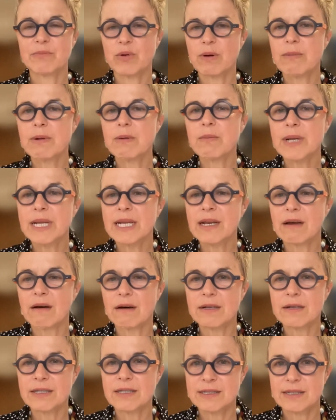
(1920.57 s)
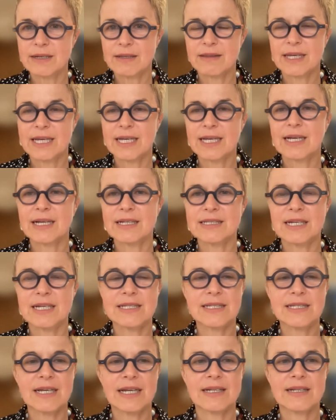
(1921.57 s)
Probably not. I think, as I
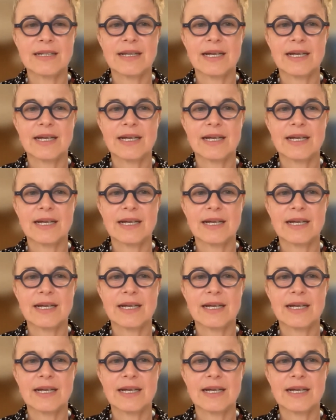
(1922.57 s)
said,